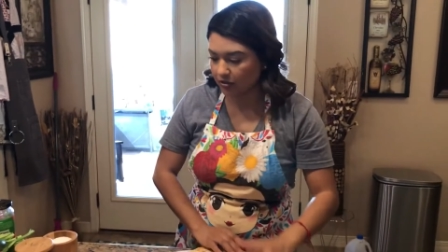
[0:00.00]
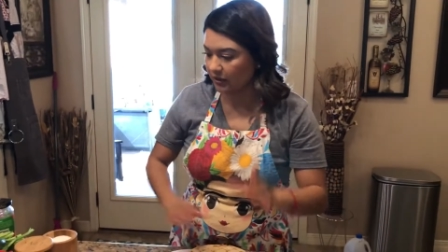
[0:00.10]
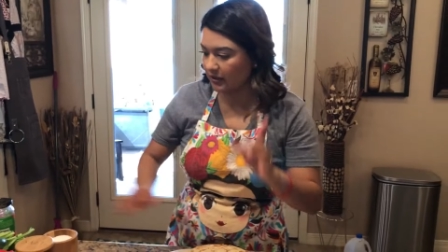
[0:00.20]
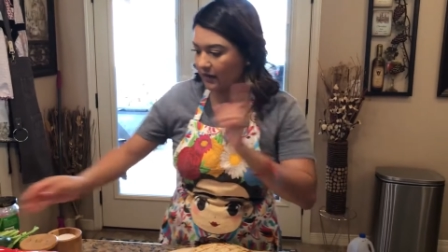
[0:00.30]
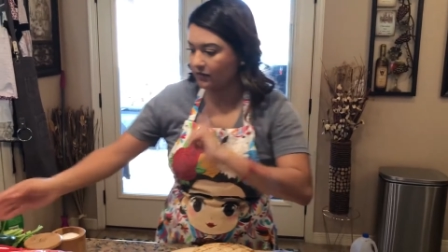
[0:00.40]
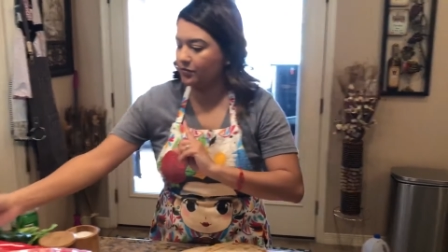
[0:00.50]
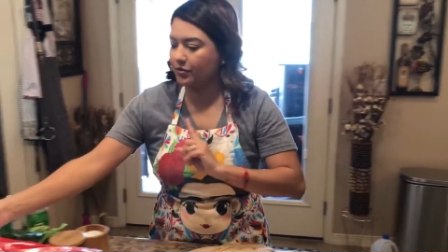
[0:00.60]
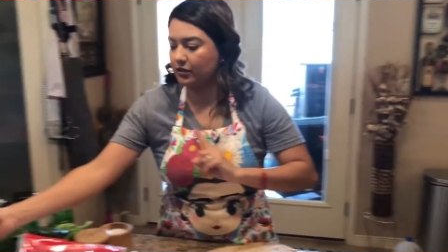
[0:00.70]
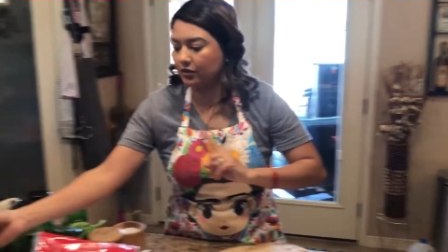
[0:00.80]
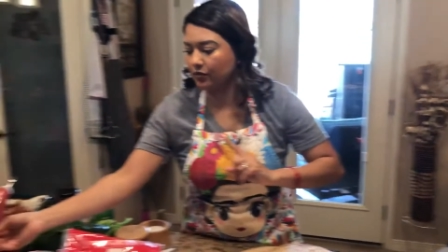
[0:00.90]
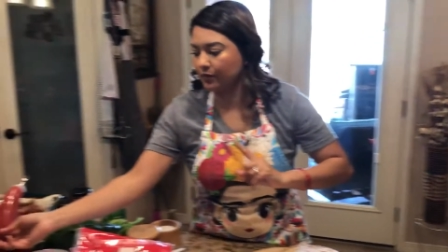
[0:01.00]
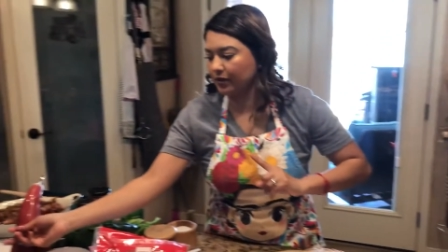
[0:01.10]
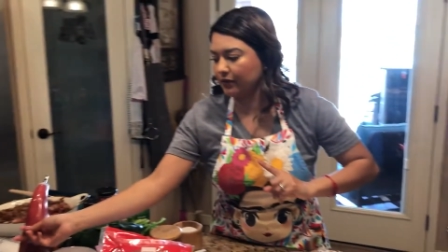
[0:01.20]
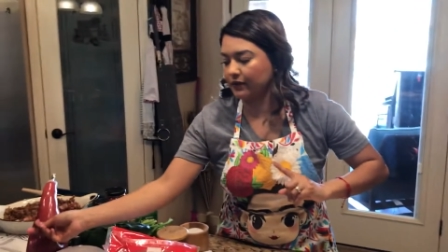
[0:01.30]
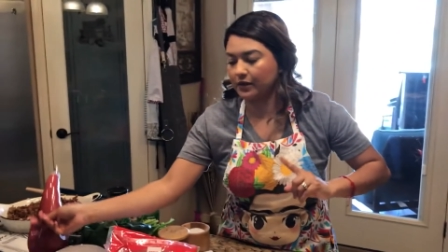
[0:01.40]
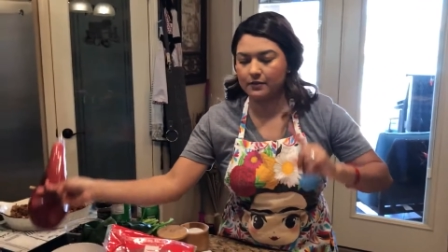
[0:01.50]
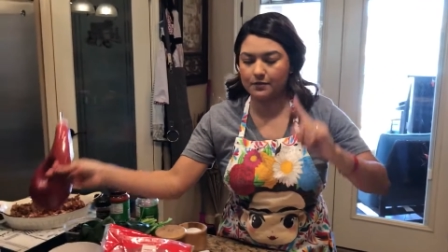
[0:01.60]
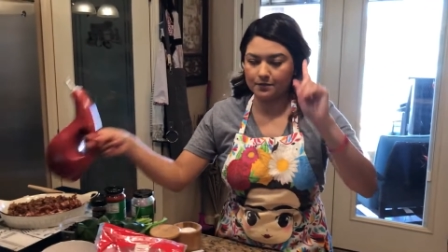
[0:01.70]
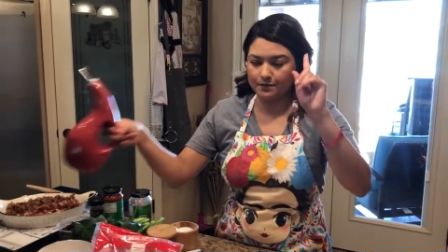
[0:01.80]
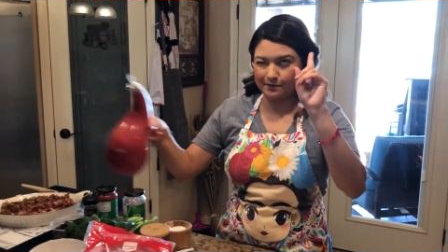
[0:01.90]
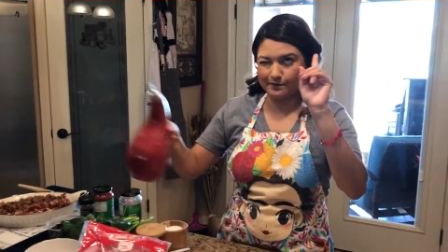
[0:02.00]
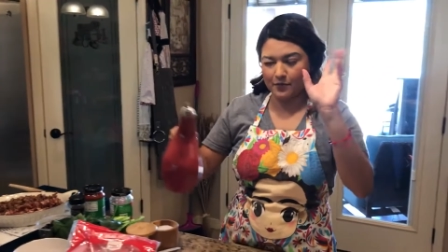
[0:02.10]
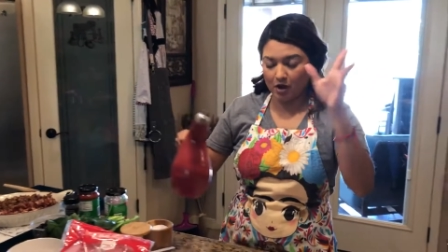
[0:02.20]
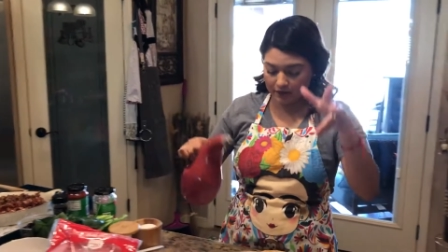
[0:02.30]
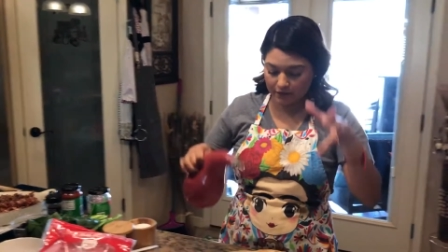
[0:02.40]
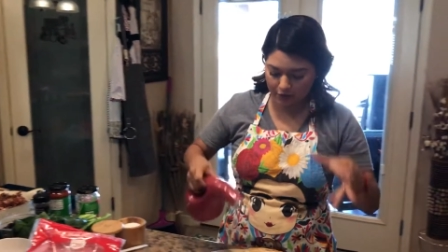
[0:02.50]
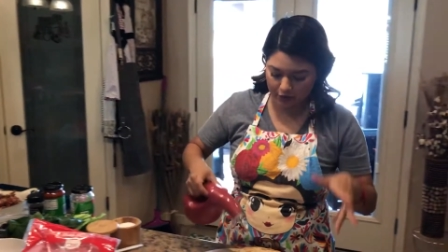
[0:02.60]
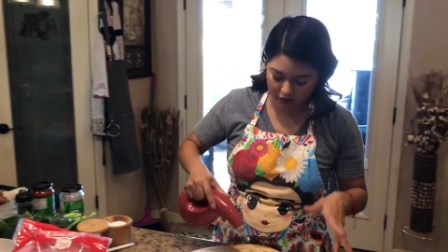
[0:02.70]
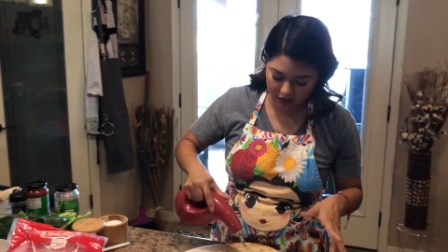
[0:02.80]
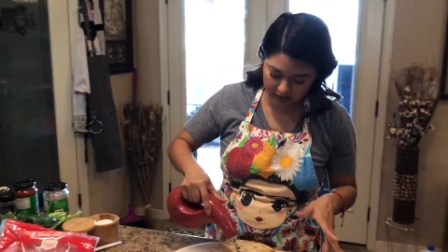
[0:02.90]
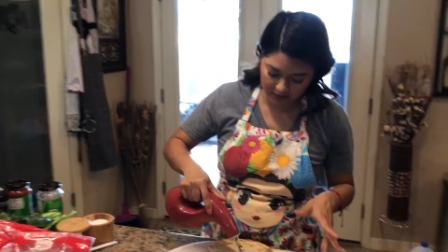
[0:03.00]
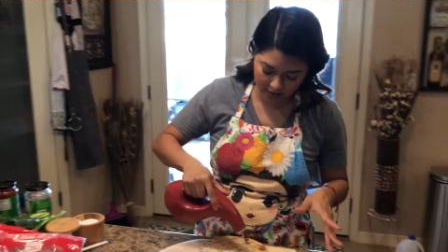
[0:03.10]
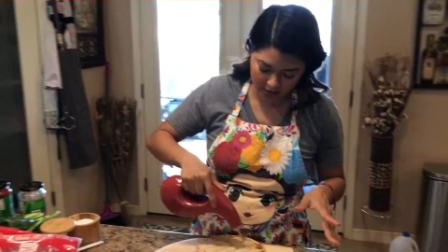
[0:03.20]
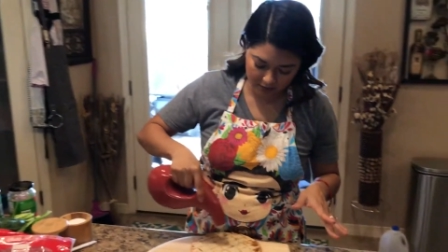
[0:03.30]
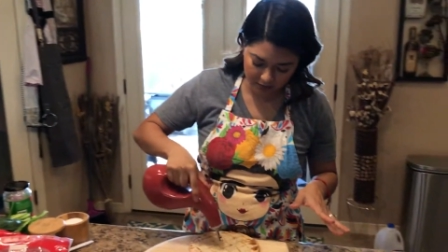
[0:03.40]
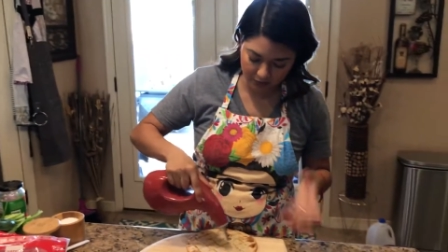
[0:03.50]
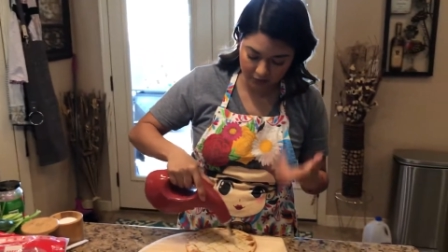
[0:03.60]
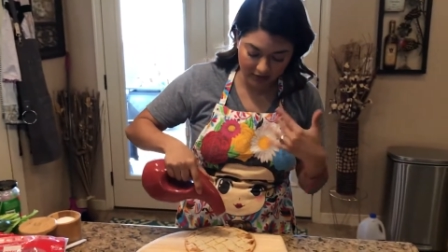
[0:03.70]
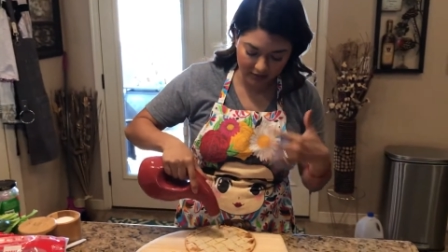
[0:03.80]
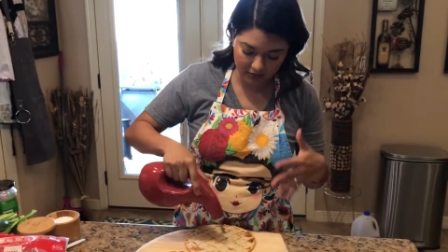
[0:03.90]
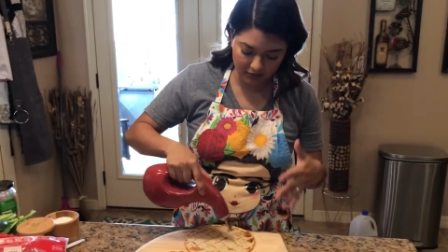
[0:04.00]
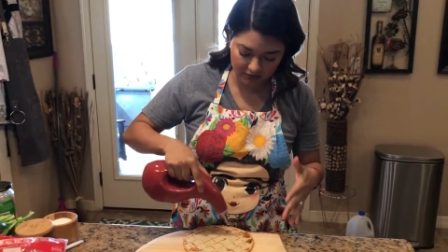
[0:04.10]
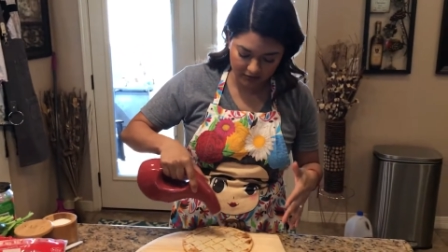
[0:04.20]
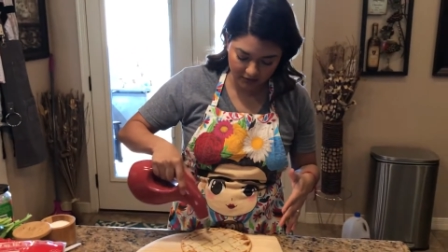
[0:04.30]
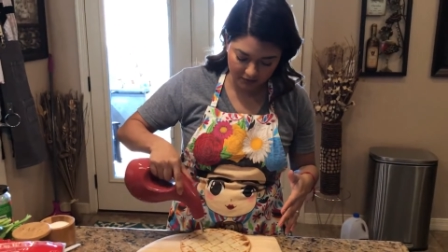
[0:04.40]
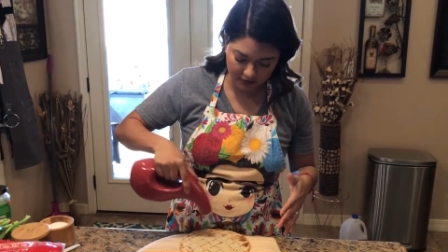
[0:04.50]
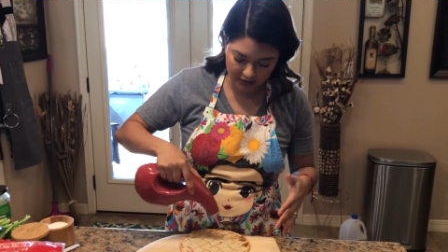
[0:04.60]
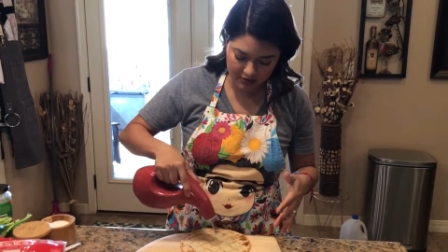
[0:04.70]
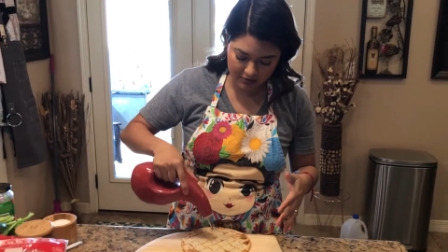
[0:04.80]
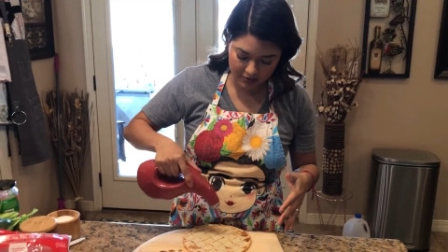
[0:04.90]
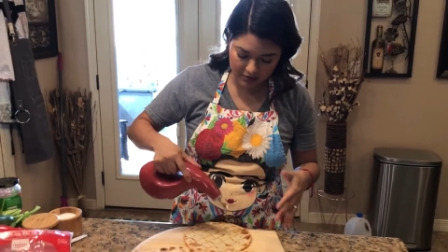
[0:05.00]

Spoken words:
you're gonna have to put a little bit of olive oil at the bottom so that they don't stick, okay?